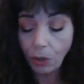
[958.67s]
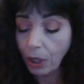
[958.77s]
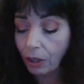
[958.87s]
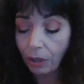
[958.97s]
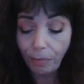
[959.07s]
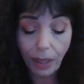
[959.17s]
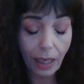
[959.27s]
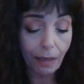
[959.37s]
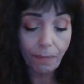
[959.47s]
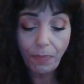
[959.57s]
it could
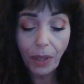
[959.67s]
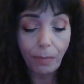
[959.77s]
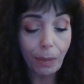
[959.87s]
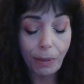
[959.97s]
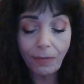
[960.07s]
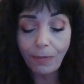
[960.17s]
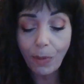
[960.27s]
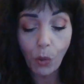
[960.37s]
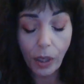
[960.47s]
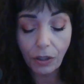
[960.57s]
be maybe if you've
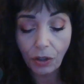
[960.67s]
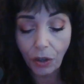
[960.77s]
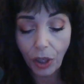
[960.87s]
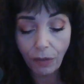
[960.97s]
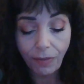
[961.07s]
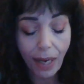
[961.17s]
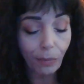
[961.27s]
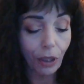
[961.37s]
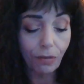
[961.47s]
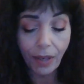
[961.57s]
been wanting to grow your
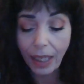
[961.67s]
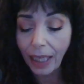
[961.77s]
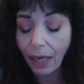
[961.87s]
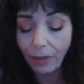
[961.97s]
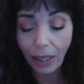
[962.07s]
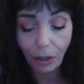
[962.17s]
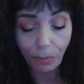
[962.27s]
family or finding out that you're